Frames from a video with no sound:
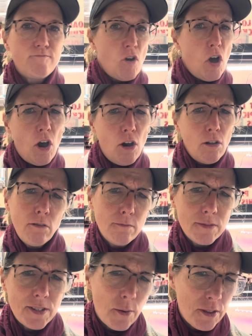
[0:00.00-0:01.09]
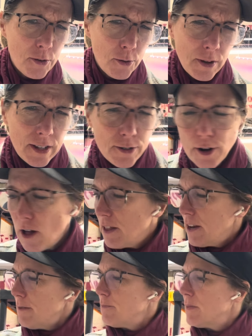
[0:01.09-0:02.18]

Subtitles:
haul. Is that what the cool kids are calling it?